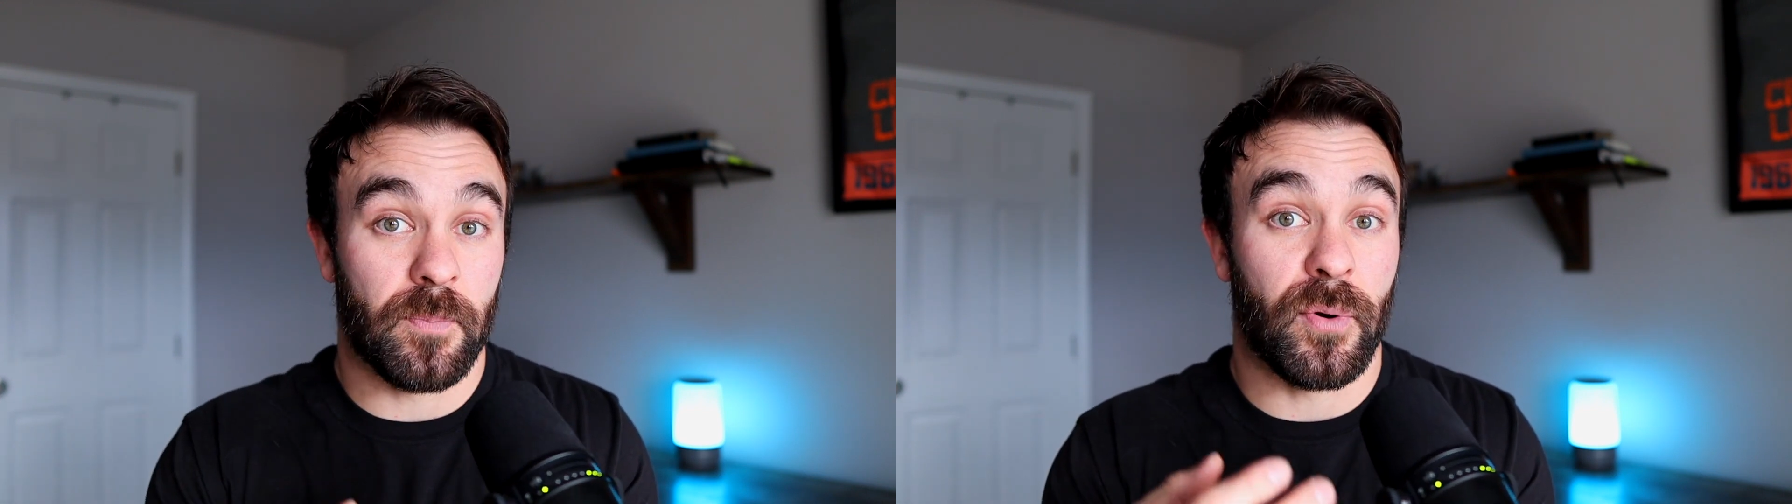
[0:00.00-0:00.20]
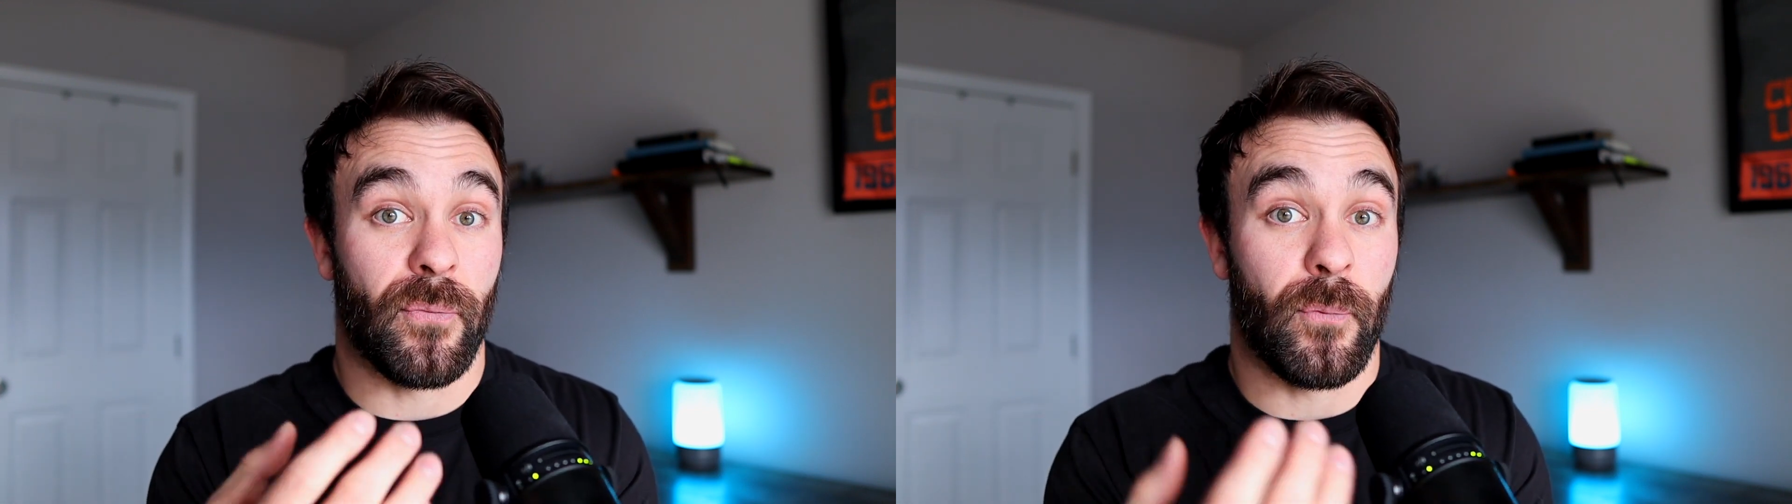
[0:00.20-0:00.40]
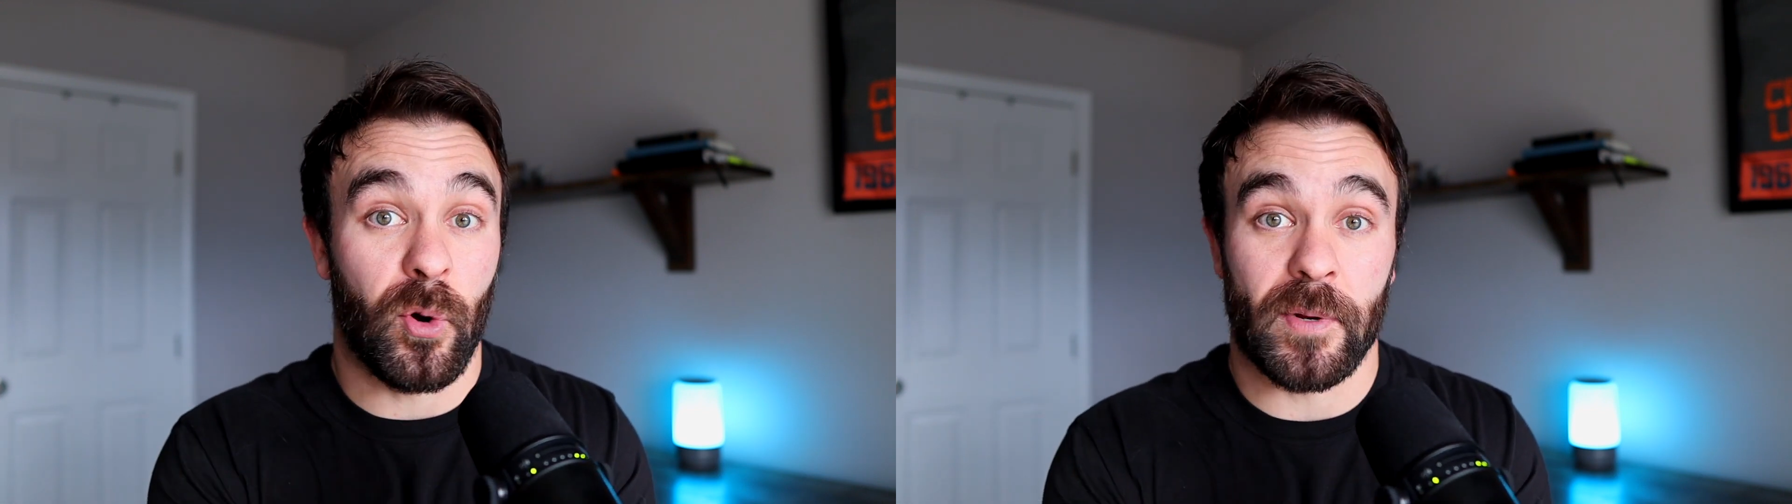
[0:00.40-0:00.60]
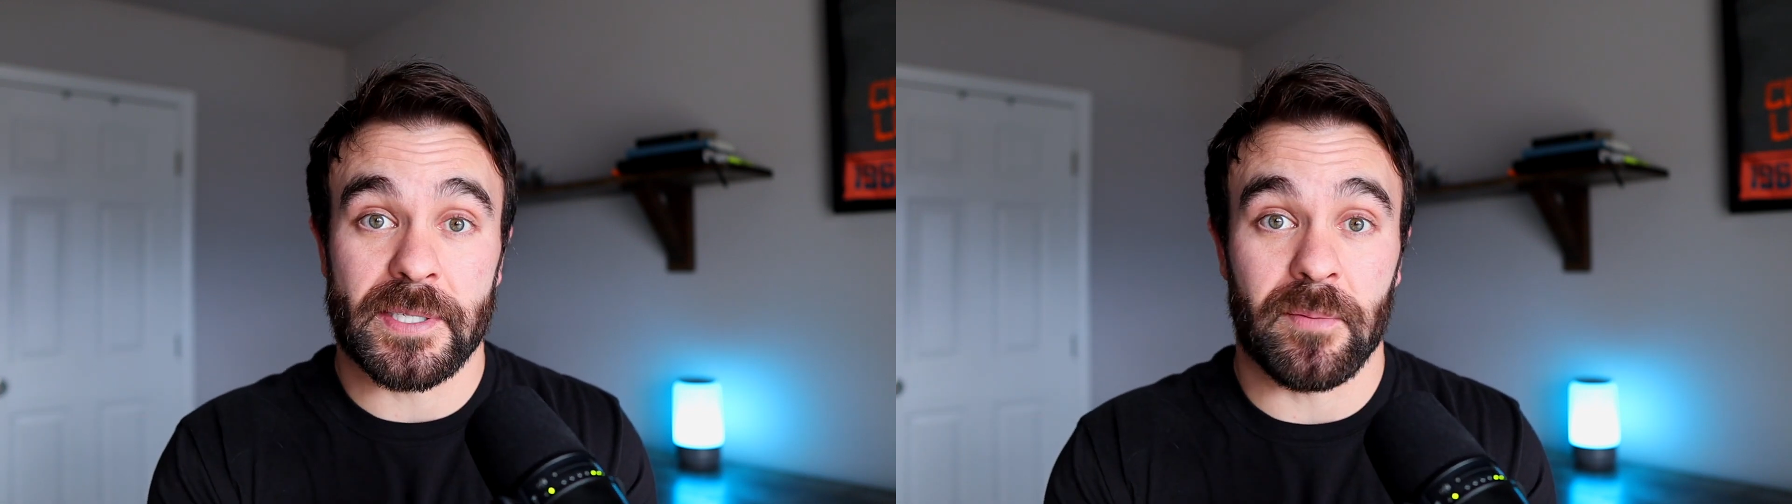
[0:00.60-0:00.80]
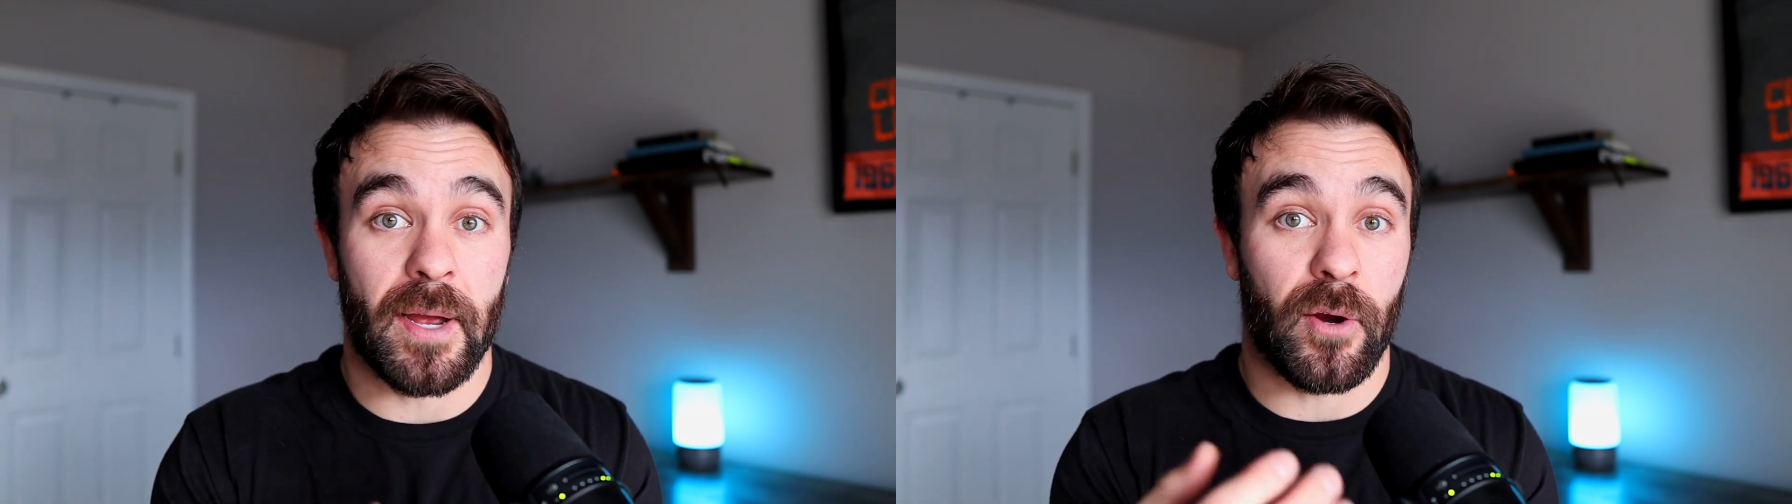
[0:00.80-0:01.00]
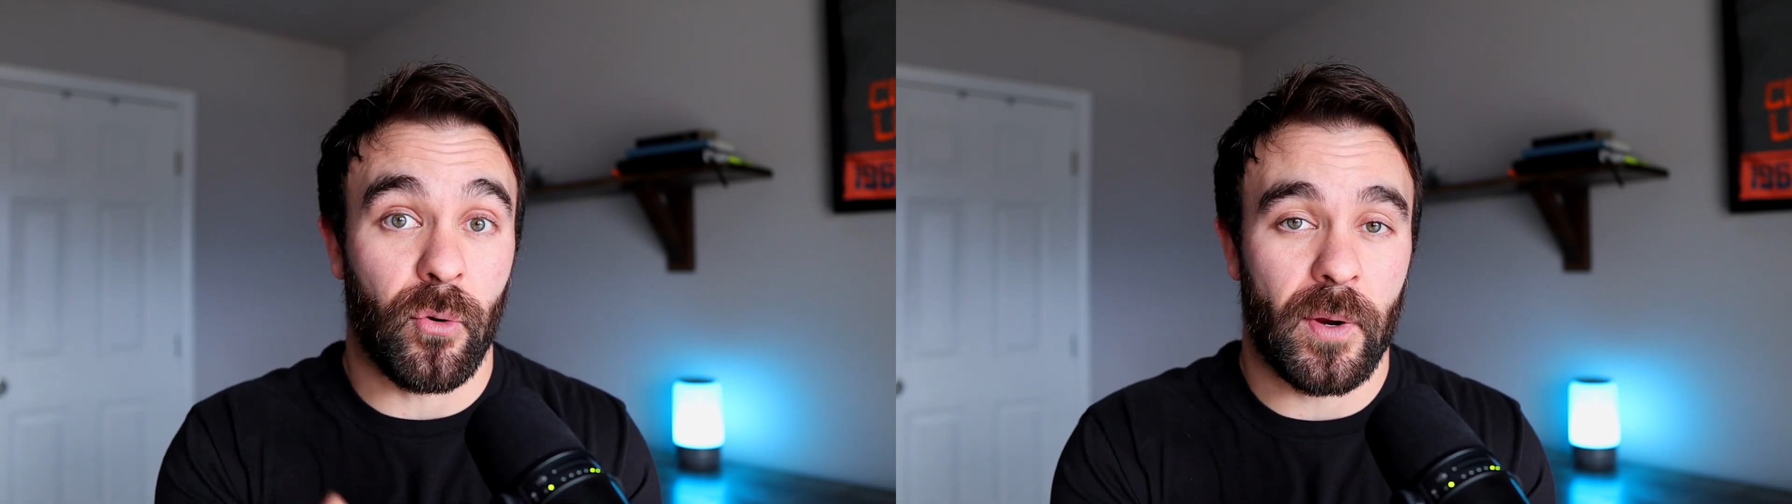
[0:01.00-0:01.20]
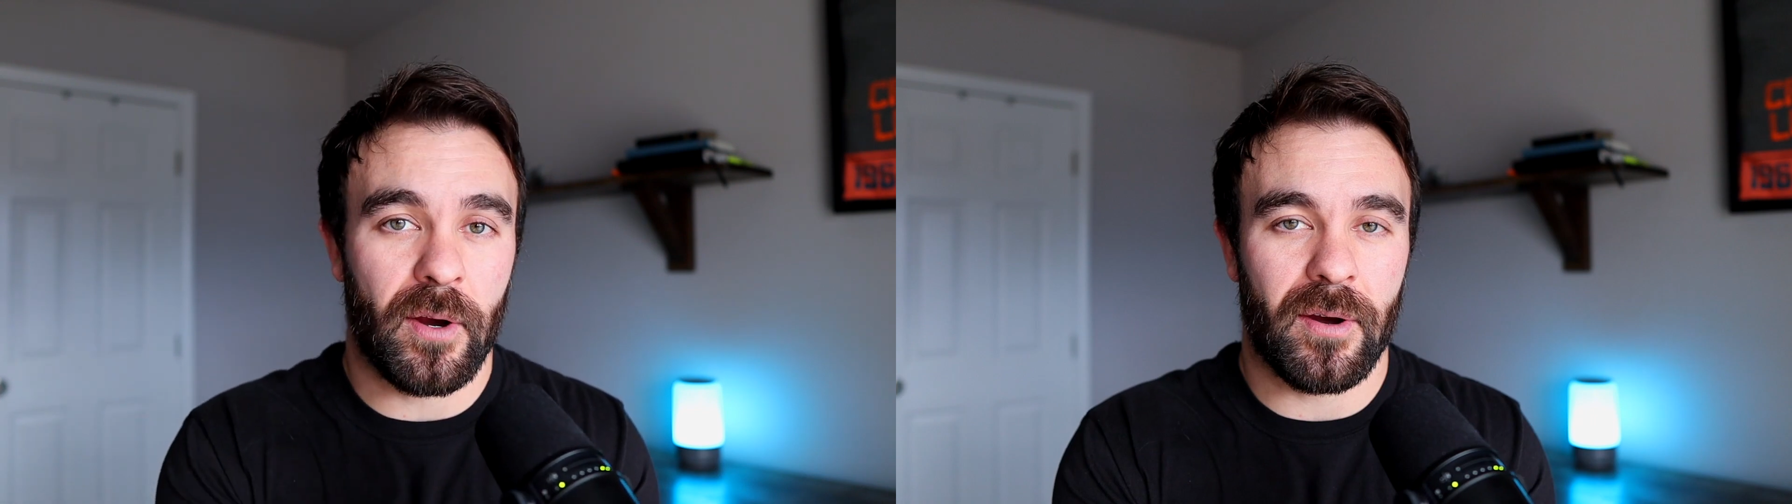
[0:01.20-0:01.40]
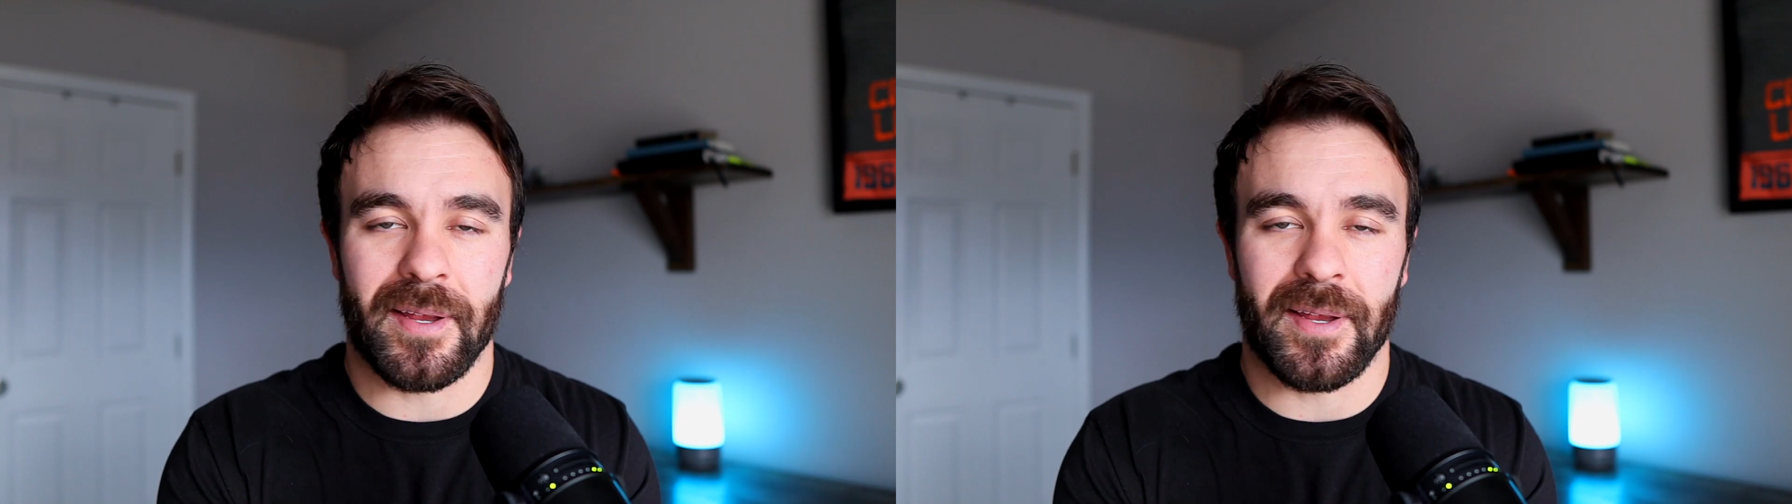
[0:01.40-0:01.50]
performance in my career